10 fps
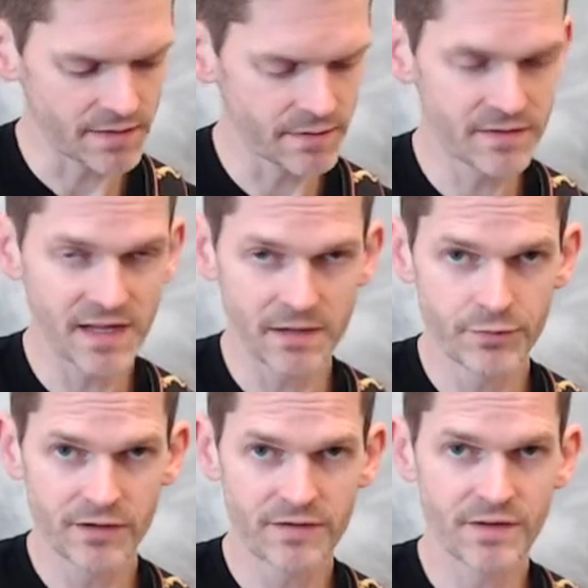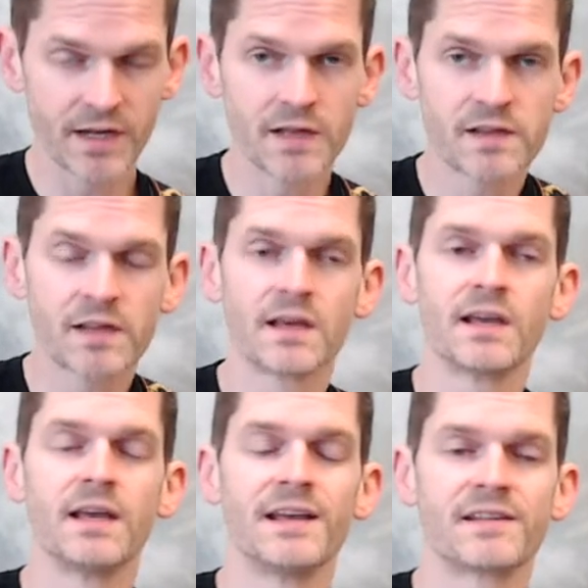as we've said in previous videos,
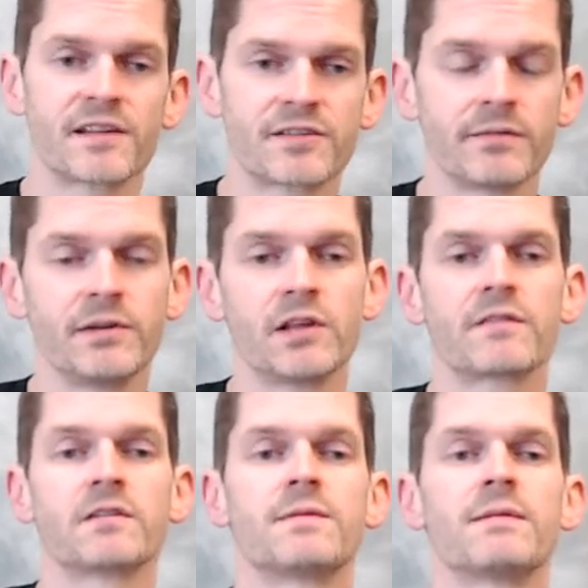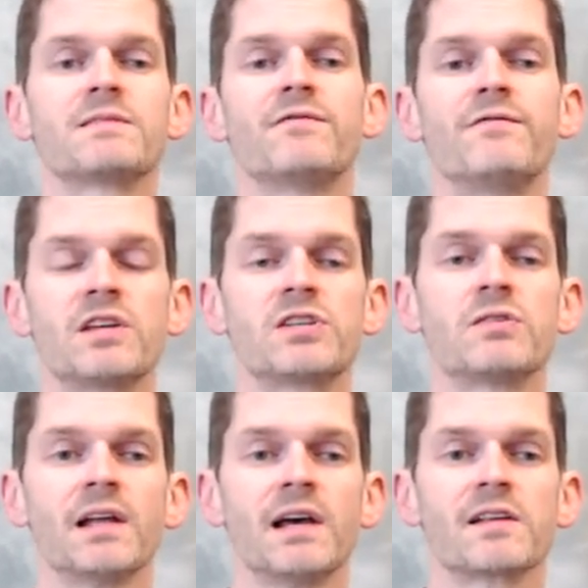it's extremely useful to be able to
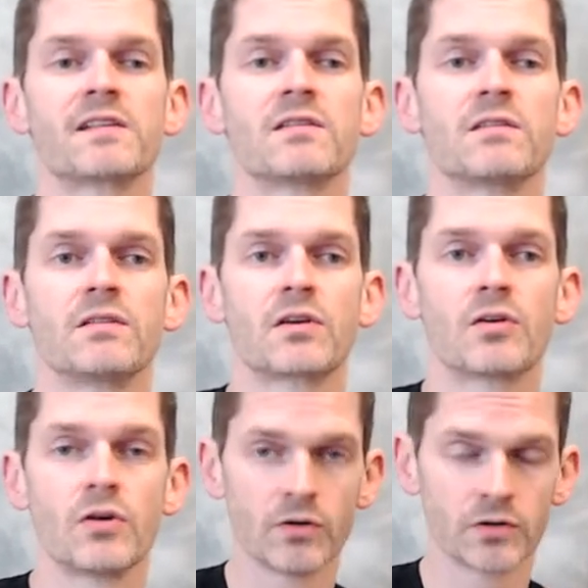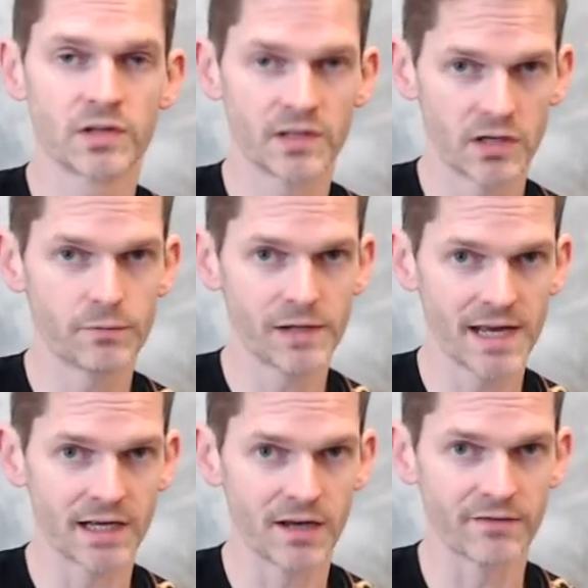visualize the chord that you're
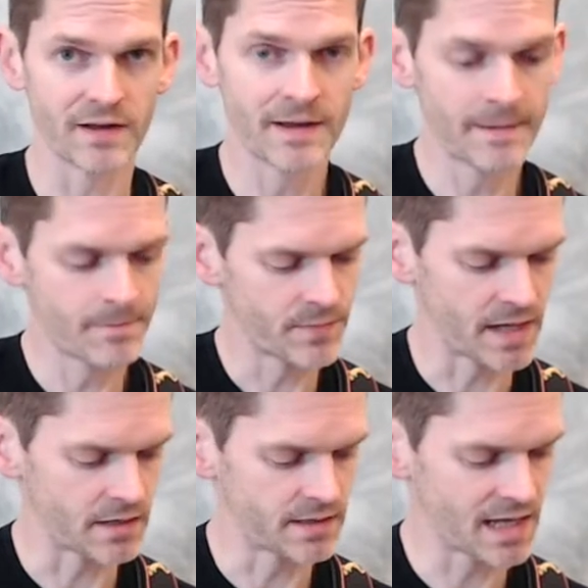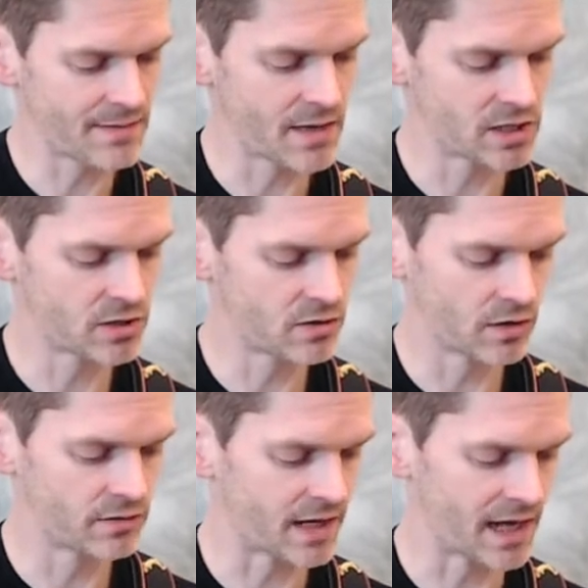playing over. Now, the A major
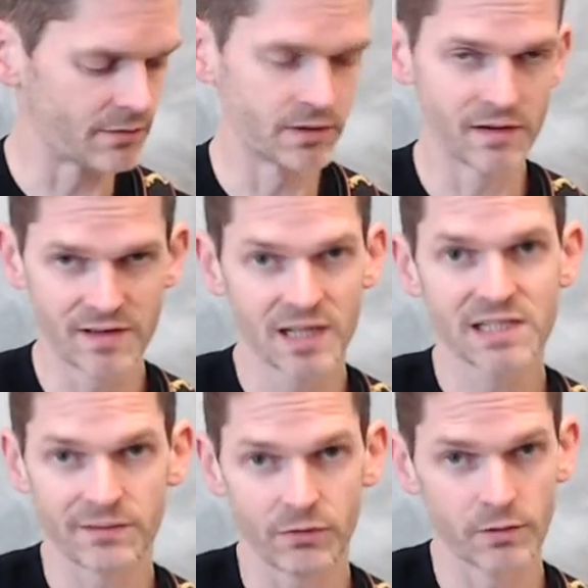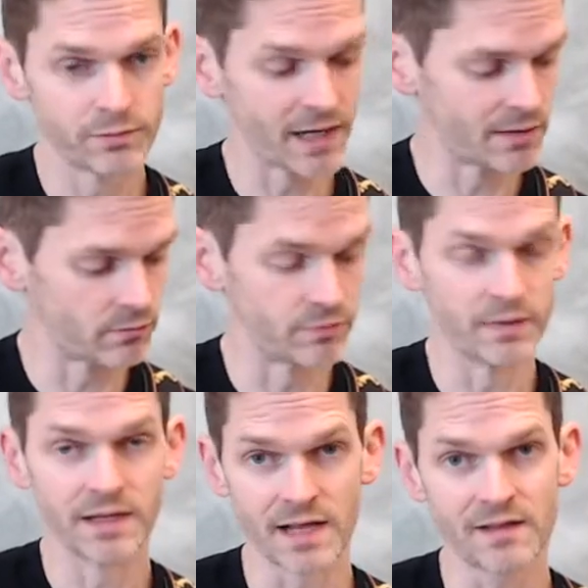chord that I would instinctively want to play would
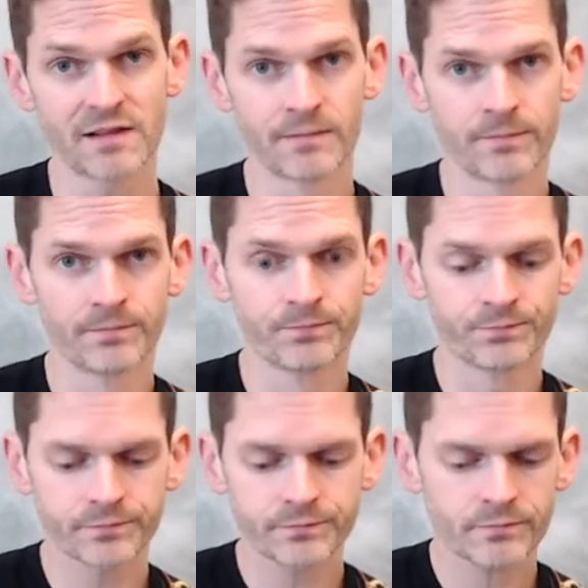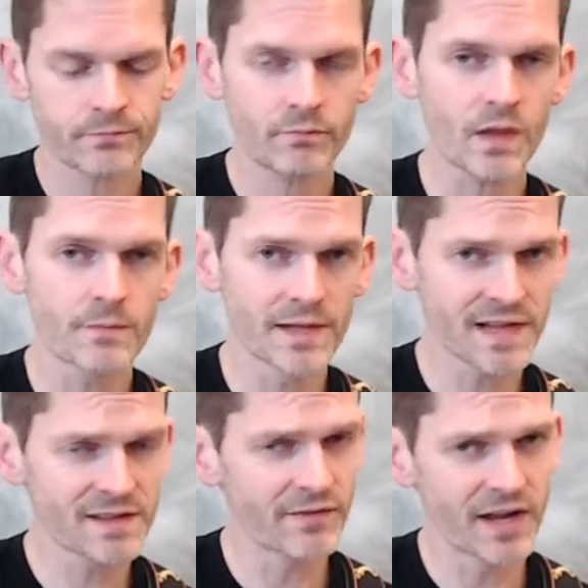be this, but
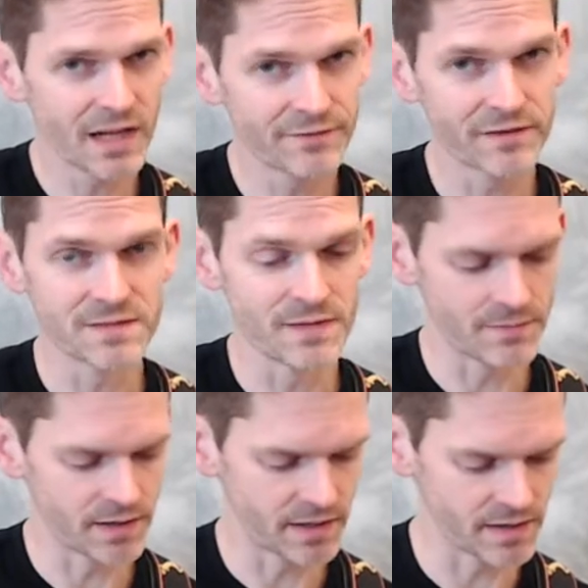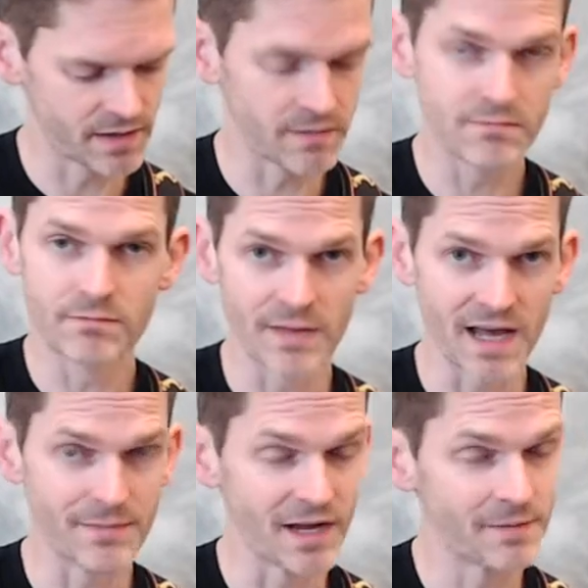that's not very helpful to me because
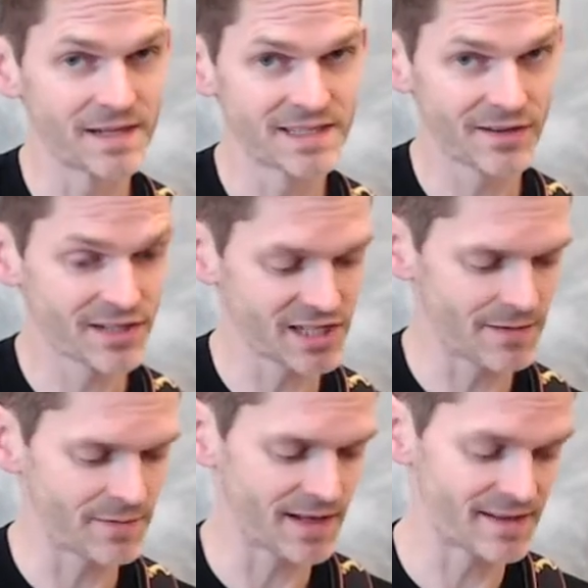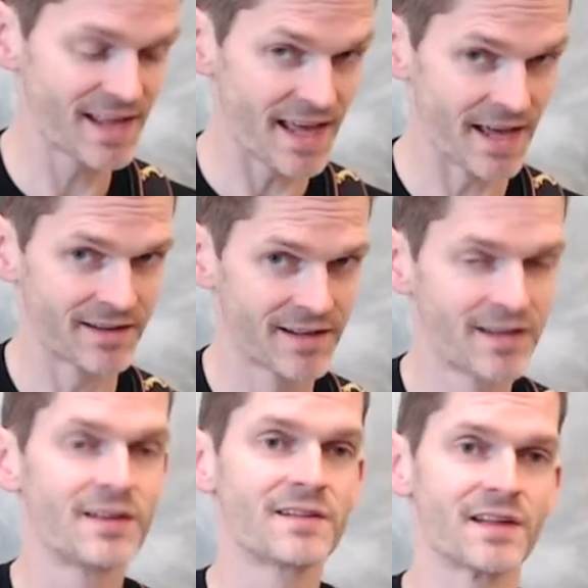my minor pentatonic shape is here.
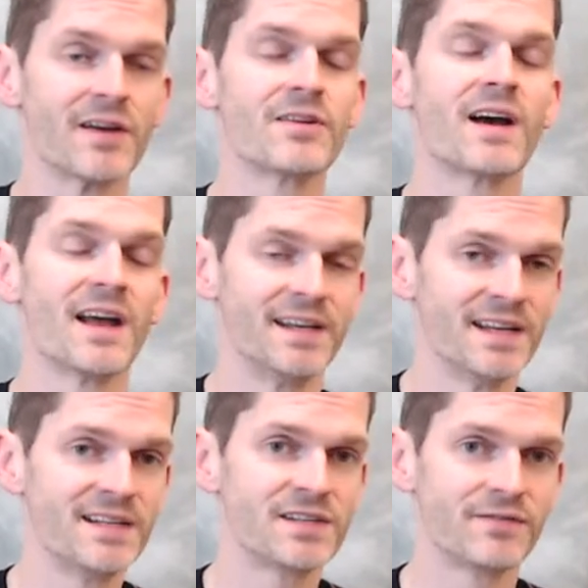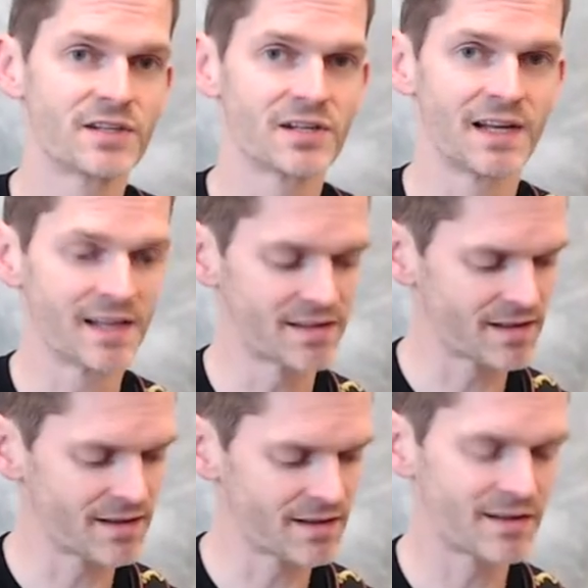So I need to
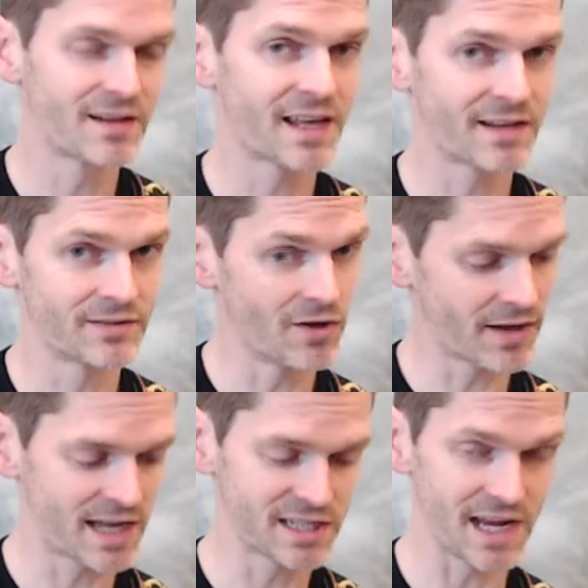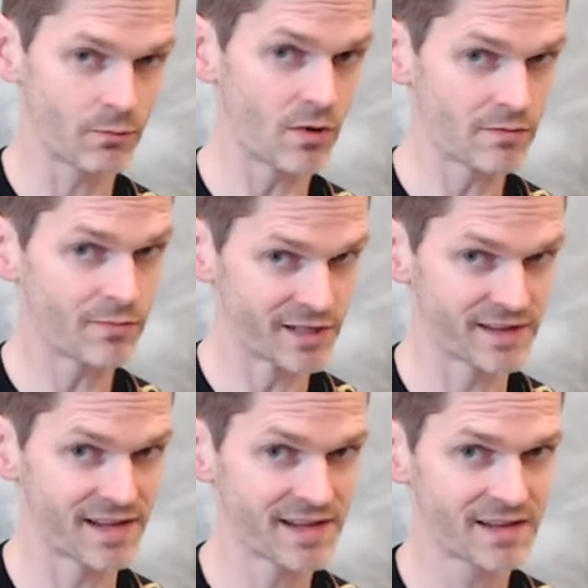visualize not Caged shape 1, which
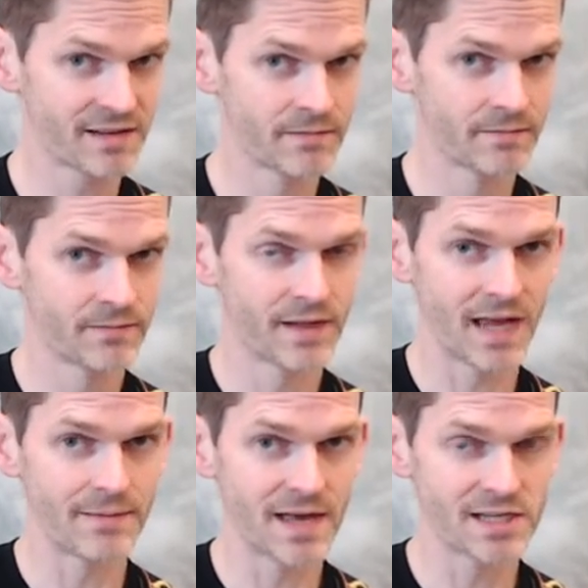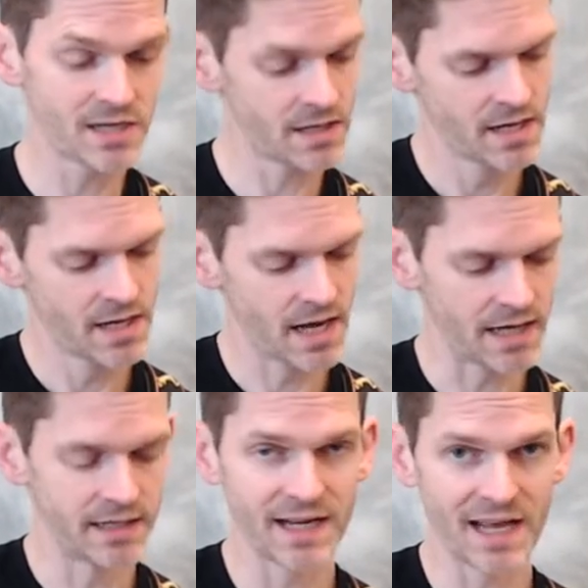is this, A major.
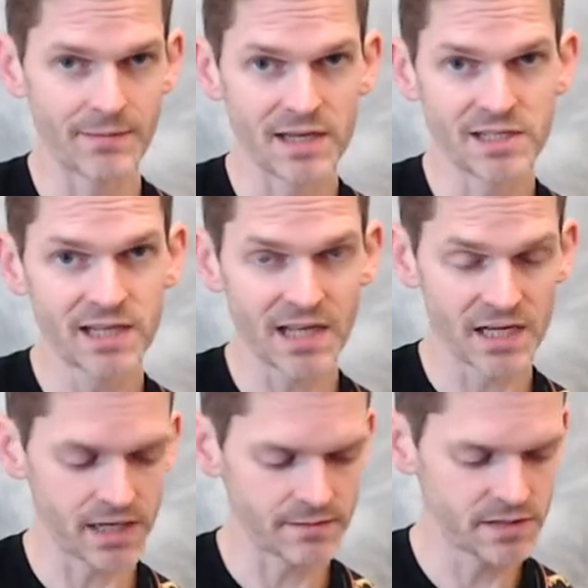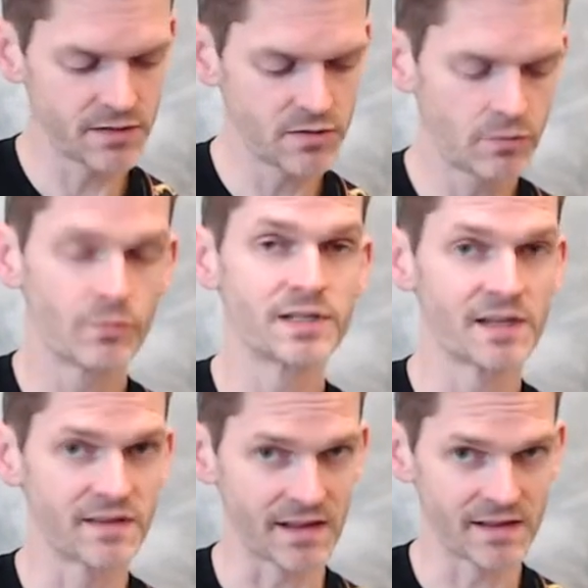I need A major, Caged shape 2, which
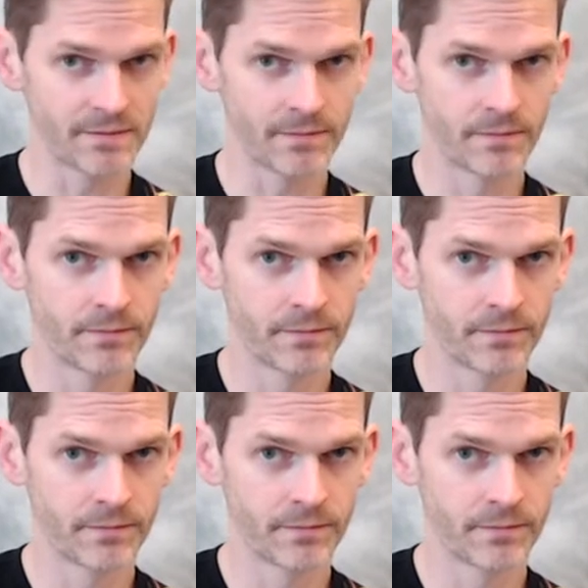is this.